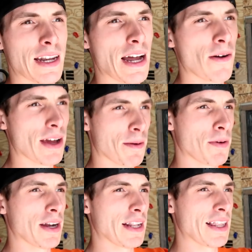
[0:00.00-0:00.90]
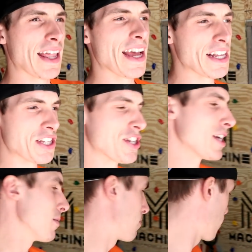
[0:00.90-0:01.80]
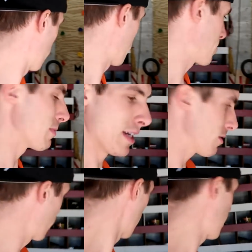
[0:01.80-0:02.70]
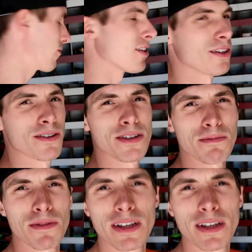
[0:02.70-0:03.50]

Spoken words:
Now we gotta bring in that Jeep, which means we have to do some